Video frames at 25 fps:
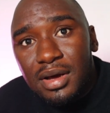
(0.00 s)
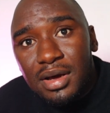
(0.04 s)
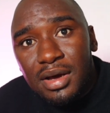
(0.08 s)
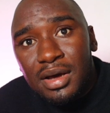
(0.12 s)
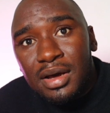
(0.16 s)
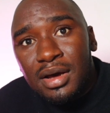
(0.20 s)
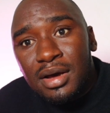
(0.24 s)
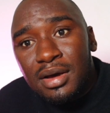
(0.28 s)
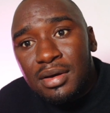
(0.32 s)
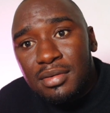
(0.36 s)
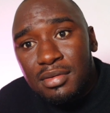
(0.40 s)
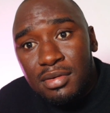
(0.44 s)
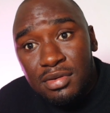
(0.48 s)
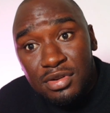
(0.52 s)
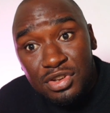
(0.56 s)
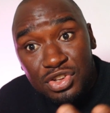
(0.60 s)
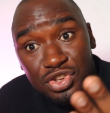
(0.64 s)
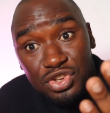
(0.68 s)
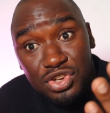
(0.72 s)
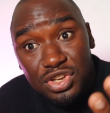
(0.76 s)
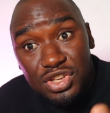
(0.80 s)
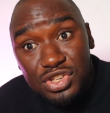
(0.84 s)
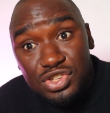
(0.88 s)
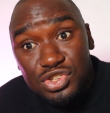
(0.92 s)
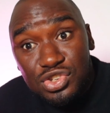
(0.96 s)
on
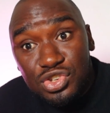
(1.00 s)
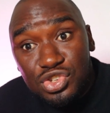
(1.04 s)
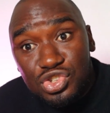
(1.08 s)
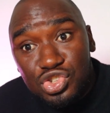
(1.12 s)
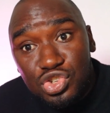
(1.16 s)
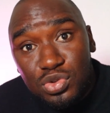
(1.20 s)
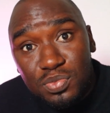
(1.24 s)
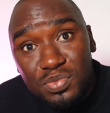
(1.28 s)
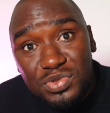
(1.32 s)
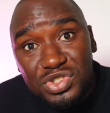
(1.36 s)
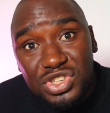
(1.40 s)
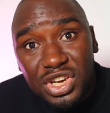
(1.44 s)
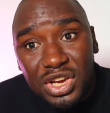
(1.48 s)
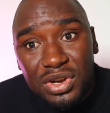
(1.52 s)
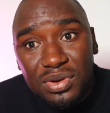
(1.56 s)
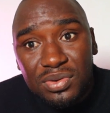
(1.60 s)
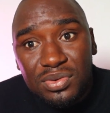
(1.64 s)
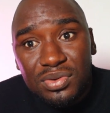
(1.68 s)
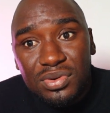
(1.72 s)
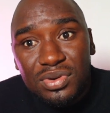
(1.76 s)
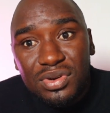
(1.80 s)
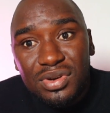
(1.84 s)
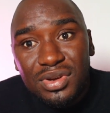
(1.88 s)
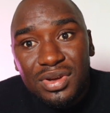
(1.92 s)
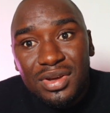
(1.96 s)
this YouTube
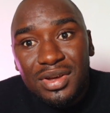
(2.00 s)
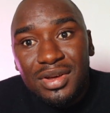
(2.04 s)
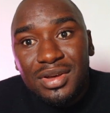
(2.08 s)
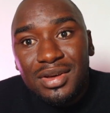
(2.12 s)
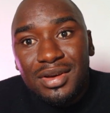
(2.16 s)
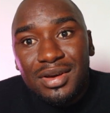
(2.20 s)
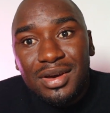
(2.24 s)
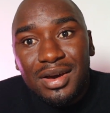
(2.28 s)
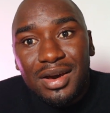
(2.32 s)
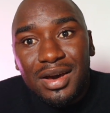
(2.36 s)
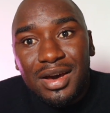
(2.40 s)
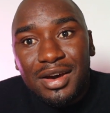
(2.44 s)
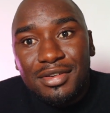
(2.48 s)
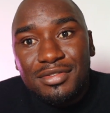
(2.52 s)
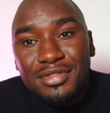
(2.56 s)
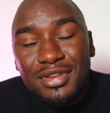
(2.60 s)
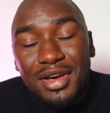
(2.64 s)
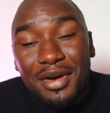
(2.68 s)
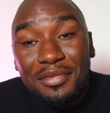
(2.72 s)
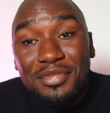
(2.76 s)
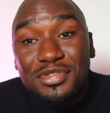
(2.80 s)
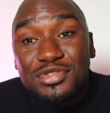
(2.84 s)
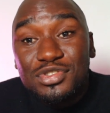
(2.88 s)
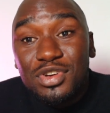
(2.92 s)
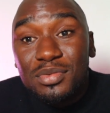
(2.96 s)
channel,
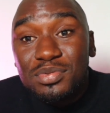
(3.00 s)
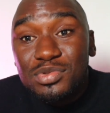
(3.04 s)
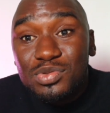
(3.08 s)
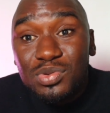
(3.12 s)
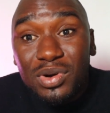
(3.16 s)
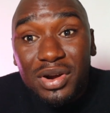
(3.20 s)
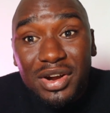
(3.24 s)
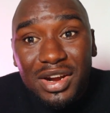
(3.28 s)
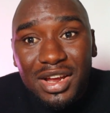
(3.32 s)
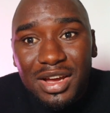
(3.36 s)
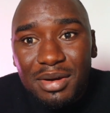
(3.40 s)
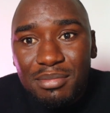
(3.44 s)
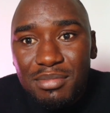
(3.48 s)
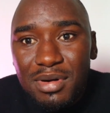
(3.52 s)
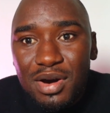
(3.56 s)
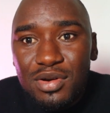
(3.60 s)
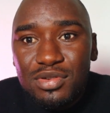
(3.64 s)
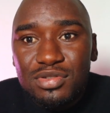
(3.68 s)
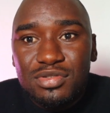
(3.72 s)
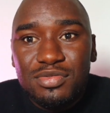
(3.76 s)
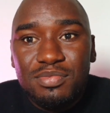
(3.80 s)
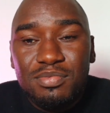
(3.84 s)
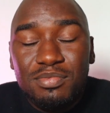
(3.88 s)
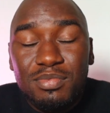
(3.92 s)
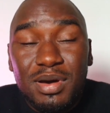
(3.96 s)
I've stopped worrying
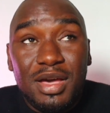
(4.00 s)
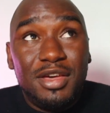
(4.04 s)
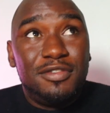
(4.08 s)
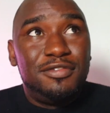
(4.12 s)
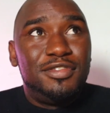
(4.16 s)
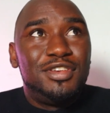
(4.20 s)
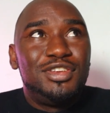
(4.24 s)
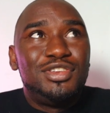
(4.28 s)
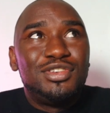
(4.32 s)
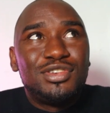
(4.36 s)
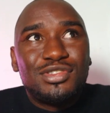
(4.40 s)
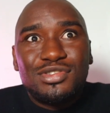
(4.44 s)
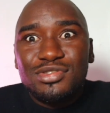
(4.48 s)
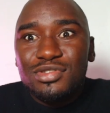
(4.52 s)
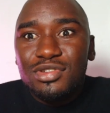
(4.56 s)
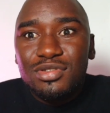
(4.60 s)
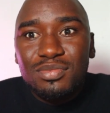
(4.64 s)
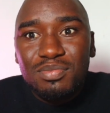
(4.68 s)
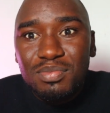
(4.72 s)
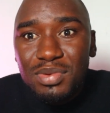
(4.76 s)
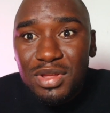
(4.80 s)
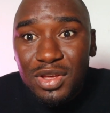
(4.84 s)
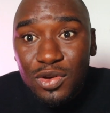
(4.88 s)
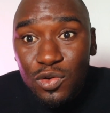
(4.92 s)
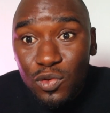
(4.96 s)
about my videos
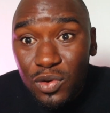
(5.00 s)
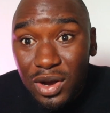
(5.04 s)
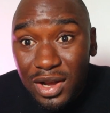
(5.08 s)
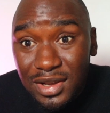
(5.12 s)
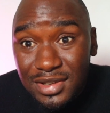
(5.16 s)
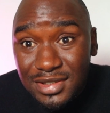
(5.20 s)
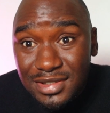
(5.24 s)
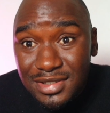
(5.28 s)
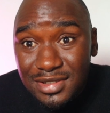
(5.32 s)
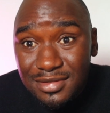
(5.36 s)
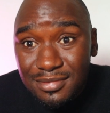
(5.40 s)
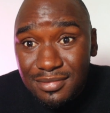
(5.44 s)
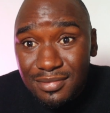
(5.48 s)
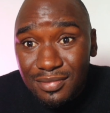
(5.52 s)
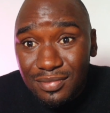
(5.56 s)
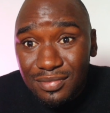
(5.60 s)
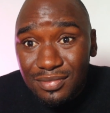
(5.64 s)
not being watched.